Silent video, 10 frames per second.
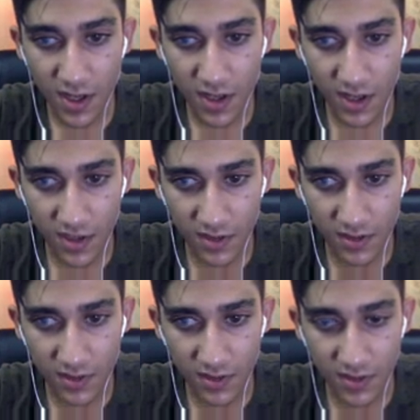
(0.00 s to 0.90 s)

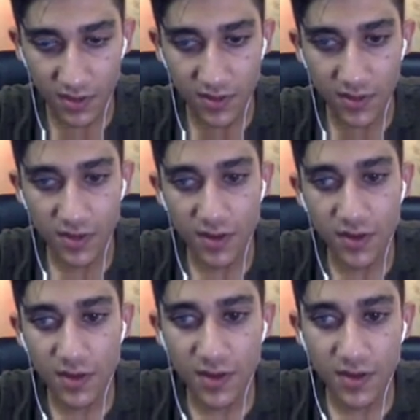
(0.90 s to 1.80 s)
and
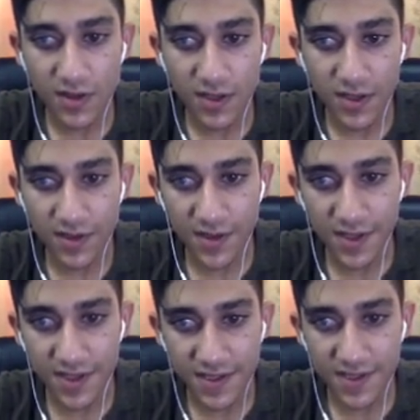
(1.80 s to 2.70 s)
here it
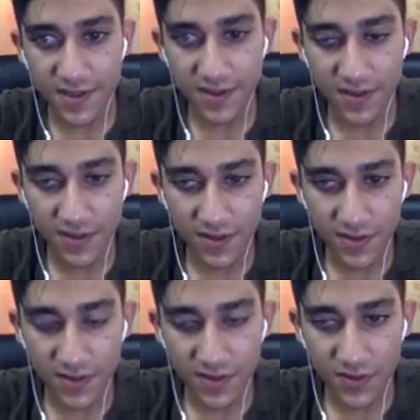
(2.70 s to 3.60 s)
is.
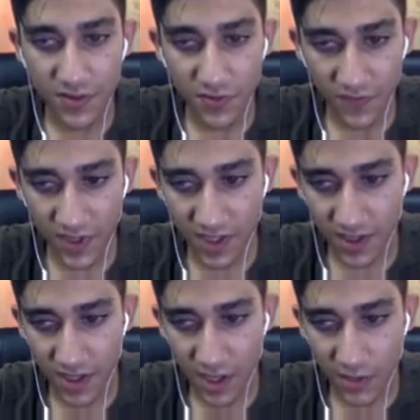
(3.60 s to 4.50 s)
We
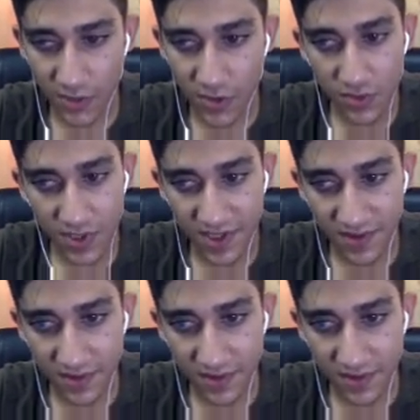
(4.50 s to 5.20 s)
can now use it.